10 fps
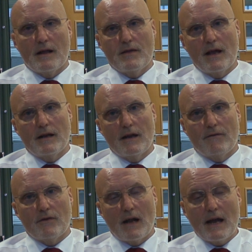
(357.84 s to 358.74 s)
And then
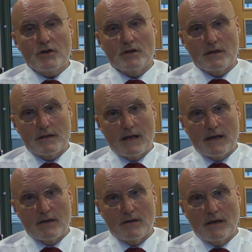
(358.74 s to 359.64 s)
if the action is
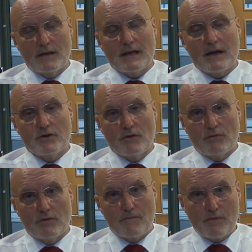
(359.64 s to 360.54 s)
taken, it takes you
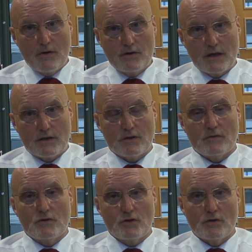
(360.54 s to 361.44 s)
through the process to
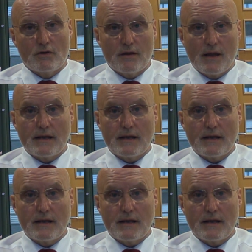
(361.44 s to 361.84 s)
ensure that